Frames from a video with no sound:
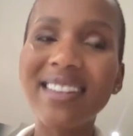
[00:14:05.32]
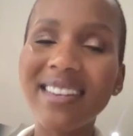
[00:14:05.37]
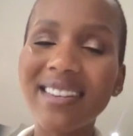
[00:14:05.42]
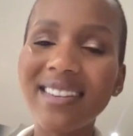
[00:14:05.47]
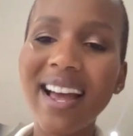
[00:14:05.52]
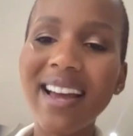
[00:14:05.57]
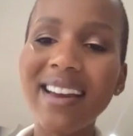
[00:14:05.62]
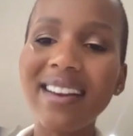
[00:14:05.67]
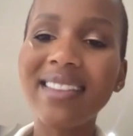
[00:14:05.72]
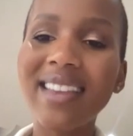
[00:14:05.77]

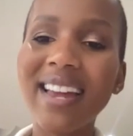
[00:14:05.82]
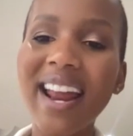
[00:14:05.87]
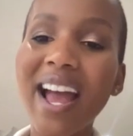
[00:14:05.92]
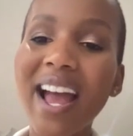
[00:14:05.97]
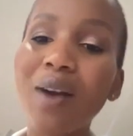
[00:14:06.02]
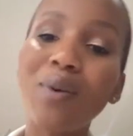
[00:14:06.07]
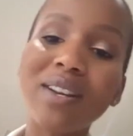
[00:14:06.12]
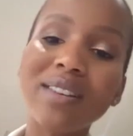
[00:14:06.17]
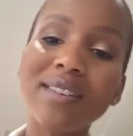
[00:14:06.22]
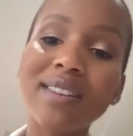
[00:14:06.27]
decided that
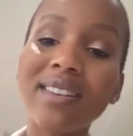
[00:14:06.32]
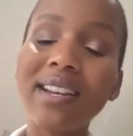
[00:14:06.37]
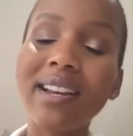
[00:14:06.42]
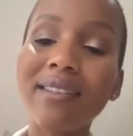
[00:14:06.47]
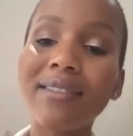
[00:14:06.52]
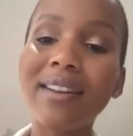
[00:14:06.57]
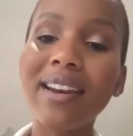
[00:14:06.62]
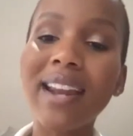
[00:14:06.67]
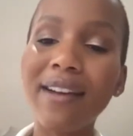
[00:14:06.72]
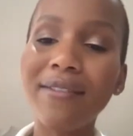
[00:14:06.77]
I wanted to
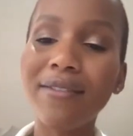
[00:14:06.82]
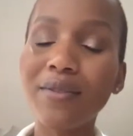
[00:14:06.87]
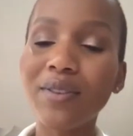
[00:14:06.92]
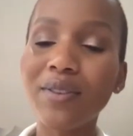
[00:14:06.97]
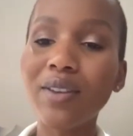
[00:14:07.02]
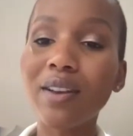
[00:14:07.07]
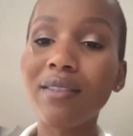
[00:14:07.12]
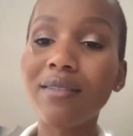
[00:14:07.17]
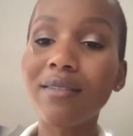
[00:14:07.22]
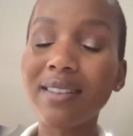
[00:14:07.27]
live a life of
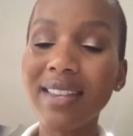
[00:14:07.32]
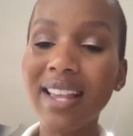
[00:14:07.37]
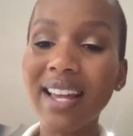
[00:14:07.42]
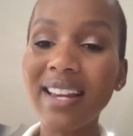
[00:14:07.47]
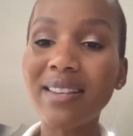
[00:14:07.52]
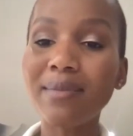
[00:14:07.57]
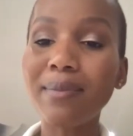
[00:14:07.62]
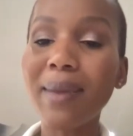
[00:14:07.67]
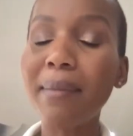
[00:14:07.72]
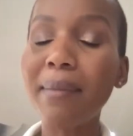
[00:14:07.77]
service. That
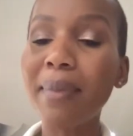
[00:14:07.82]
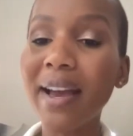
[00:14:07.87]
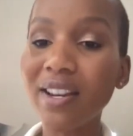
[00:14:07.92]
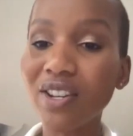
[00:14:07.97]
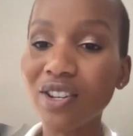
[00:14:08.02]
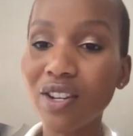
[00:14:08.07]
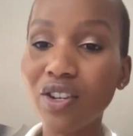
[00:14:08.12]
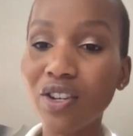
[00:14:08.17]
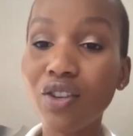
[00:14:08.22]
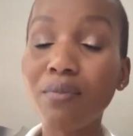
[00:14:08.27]
is my
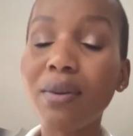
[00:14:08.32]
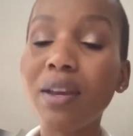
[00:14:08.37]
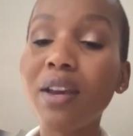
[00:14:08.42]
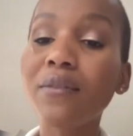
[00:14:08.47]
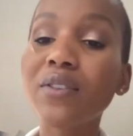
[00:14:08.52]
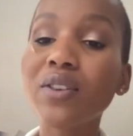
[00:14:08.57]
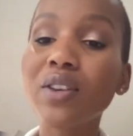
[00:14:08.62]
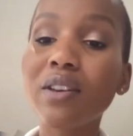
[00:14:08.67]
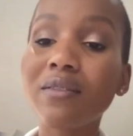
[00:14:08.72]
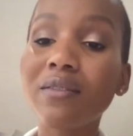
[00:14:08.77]
passion, to be
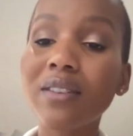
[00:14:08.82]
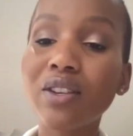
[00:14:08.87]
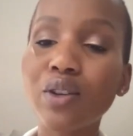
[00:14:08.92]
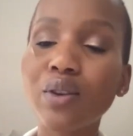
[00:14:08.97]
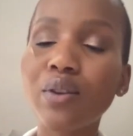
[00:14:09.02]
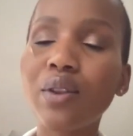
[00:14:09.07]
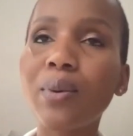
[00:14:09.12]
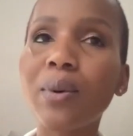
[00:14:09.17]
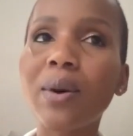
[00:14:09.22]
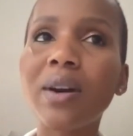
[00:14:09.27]
of service
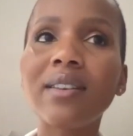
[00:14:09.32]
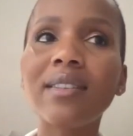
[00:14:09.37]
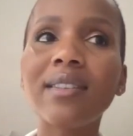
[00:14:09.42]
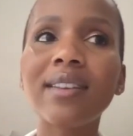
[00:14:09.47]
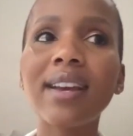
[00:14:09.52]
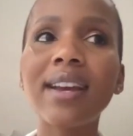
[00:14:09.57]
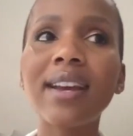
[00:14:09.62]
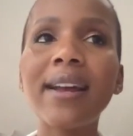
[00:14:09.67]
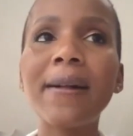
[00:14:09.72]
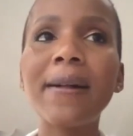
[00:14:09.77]
to the
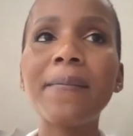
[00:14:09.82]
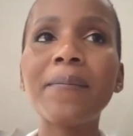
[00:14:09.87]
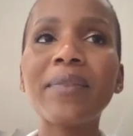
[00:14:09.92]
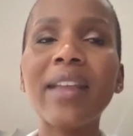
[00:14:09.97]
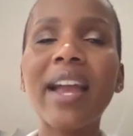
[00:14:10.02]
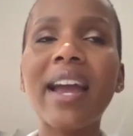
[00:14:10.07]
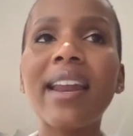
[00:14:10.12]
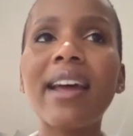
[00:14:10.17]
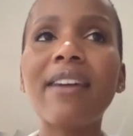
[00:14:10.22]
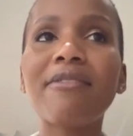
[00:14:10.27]
world.
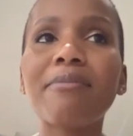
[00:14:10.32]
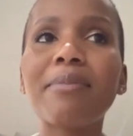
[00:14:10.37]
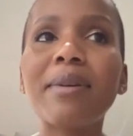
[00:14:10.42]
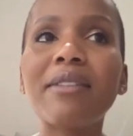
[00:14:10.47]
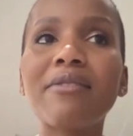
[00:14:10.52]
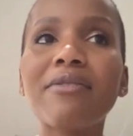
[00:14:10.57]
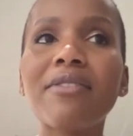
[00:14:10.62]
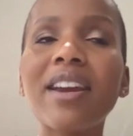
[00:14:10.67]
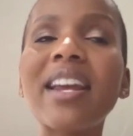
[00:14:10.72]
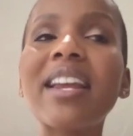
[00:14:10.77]
And I've
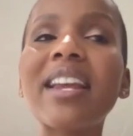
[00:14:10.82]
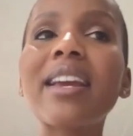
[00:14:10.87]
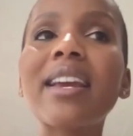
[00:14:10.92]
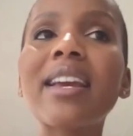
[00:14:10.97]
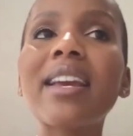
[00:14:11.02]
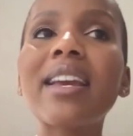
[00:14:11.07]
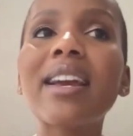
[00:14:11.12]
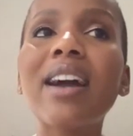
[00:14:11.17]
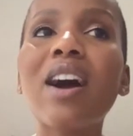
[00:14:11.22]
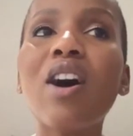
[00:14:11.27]
been
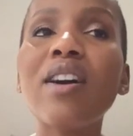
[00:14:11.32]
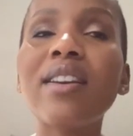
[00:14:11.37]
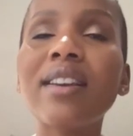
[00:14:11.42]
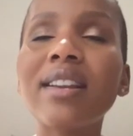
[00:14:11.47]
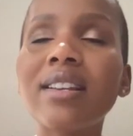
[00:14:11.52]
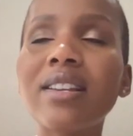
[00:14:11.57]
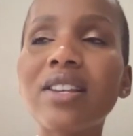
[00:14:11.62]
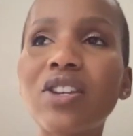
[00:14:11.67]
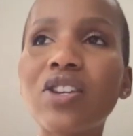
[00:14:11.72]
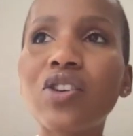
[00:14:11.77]
very
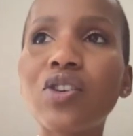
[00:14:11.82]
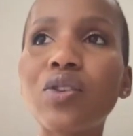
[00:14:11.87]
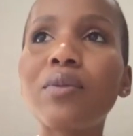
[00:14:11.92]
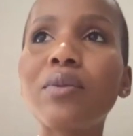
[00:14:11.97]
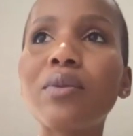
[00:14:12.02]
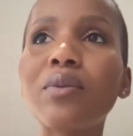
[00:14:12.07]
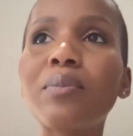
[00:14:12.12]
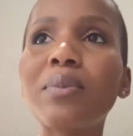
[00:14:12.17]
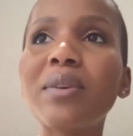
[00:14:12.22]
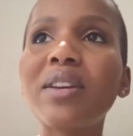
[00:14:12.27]
honored
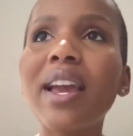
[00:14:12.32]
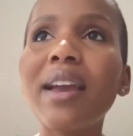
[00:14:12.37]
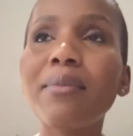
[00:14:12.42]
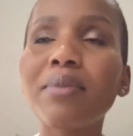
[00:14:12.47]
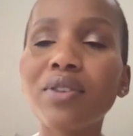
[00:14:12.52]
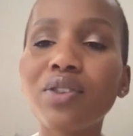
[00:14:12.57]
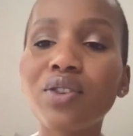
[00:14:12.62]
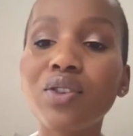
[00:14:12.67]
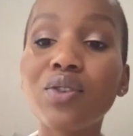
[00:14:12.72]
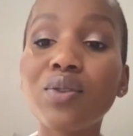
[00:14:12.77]
to be
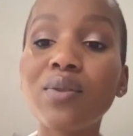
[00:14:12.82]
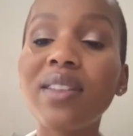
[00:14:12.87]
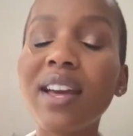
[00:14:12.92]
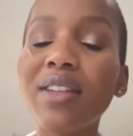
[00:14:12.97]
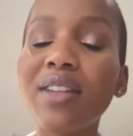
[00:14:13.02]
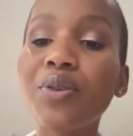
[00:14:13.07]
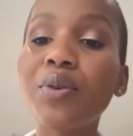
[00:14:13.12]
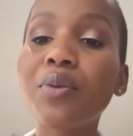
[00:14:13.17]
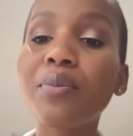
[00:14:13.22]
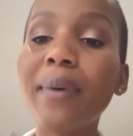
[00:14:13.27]
able to do
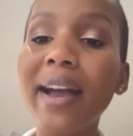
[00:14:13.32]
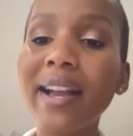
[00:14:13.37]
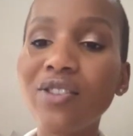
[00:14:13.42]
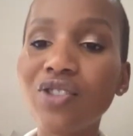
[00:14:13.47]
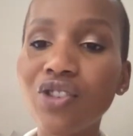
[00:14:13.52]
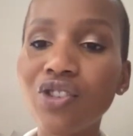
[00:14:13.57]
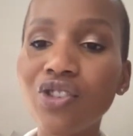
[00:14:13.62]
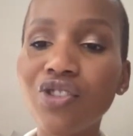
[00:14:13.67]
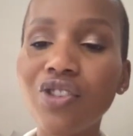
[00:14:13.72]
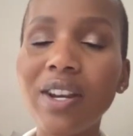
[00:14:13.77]
that through
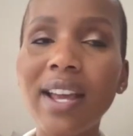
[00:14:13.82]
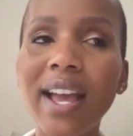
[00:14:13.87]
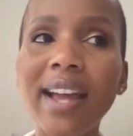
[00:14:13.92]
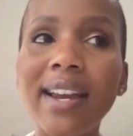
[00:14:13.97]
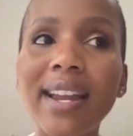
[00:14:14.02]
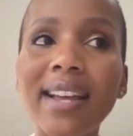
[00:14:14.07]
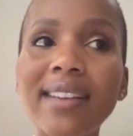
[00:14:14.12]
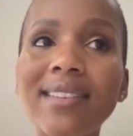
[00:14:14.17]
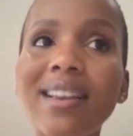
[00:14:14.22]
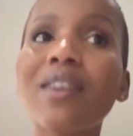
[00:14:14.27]
pageantry.
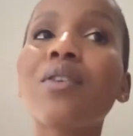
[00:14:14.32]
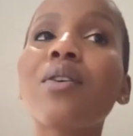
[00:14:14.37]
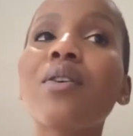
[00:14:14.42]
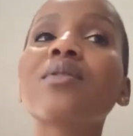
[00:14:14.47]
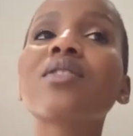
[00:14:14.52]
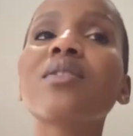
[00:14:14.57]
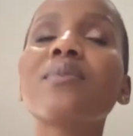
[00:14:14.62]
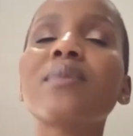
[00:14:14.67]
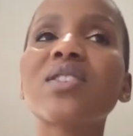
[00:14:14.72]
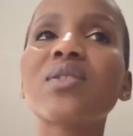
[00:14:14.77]
And as I go
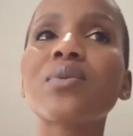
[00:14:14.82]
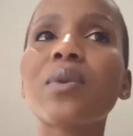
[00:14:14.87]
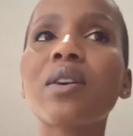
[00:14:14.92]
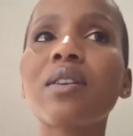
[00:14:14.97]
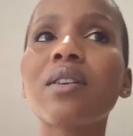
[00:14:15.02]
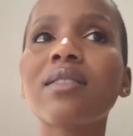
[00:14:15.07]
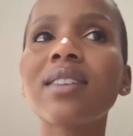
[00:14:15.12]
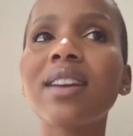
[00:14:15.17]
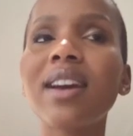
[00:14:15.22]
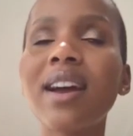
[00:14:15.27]
to Miss
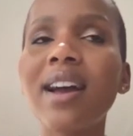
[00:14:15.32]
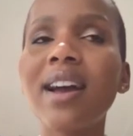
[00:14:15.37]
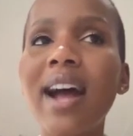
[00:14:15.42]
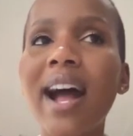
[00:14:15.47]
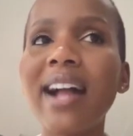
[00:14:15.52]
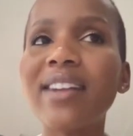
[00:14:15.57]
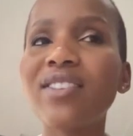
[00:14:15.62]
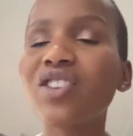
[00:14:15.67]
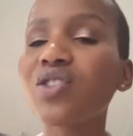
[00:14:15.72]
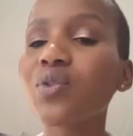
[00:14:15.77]
World,
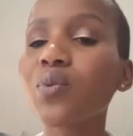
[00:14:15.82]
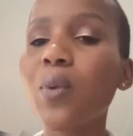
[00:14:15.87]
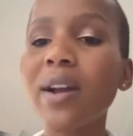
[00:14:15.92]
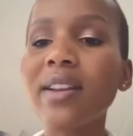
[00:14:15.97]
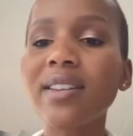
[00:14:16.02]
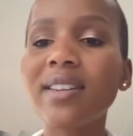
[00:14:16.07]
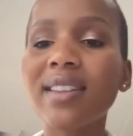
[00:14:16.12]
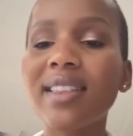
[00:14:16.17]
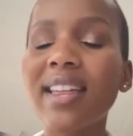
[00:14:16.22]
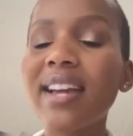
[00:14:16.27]
I just
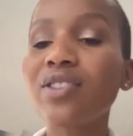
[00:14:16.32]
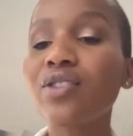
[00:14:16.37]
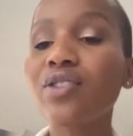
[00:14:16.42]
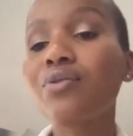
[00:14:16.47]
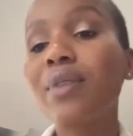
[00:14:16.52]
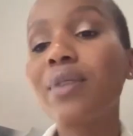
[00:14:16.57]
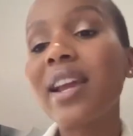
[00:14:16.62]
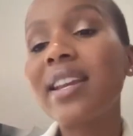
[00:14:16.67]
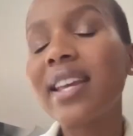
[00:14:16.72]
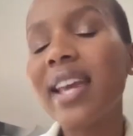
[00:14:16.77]
want that to
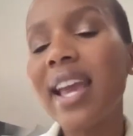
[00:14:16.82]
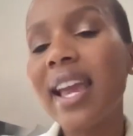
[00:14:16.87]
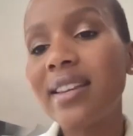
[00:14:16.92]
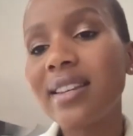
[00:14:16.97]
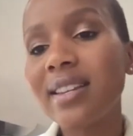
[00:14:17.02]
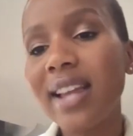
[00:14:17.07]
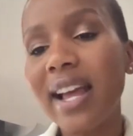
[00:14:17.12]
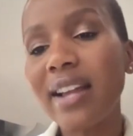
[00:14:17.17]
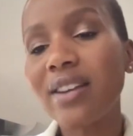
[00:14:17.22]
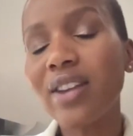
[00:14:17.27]

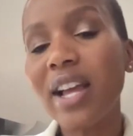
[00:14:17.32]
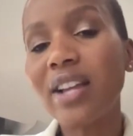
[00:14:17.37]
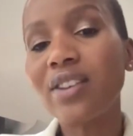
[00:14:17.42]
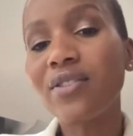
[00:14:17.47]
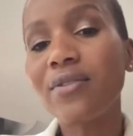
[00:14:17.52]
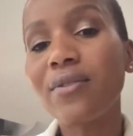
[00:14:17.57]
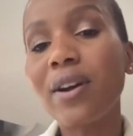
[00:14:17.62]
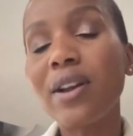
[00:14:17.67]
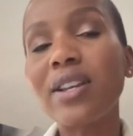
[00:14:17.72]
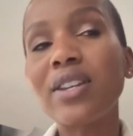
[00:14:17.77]
radiate
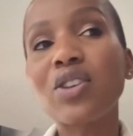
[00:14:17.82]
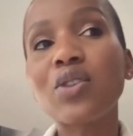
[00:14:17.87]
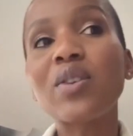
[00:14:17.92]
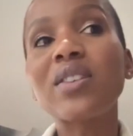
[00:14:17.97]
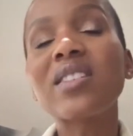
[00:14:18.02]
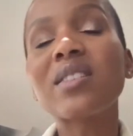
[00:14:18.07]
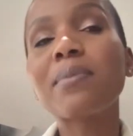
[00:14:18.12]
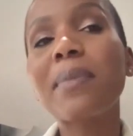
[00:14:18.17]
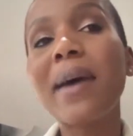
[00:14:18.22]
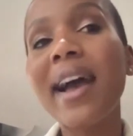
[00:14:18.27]
and to
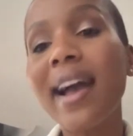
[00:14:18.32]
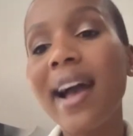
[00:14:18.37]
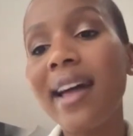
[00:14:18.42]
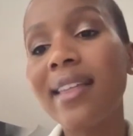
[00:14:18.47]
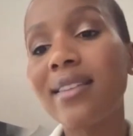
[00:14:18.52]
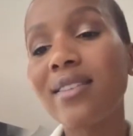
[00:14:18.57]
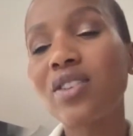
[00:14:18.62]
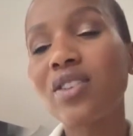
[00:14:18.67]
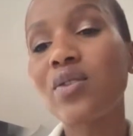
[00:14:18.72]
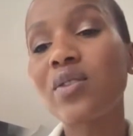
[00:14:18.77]
inspire
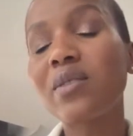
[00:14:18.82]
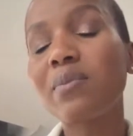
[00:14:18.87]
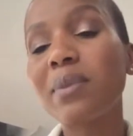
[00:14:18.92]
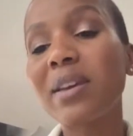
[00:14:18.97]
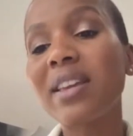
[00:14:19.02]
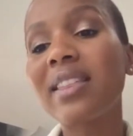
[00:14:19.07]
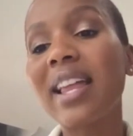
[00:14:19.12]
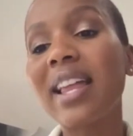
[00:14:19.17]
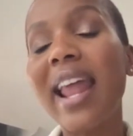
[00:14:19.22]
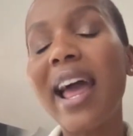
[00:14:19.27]
others to
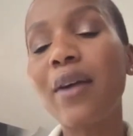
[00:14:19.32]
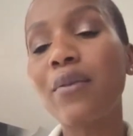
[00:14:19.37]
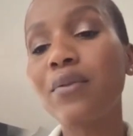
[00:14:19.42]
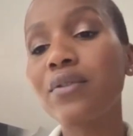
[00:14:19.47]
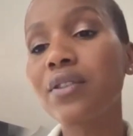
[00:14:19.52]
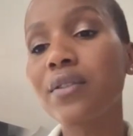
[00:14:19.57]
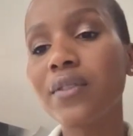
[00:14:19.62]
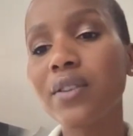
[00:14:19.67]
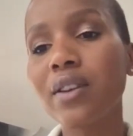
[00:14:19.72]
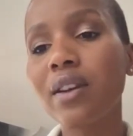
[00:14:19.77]
speak the
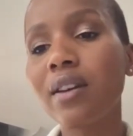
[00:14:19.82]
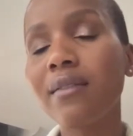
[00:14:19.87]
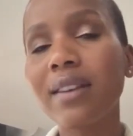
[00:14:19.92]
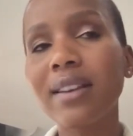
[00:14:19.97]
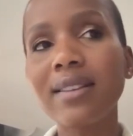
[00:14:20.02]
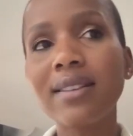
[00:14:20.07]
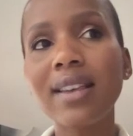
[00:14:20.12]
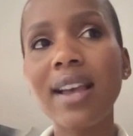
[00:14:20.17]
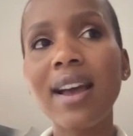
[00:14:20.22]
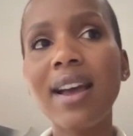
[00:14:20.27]
language of
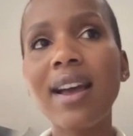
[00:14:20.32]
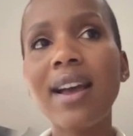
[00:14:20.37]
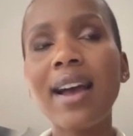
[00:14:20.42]
service.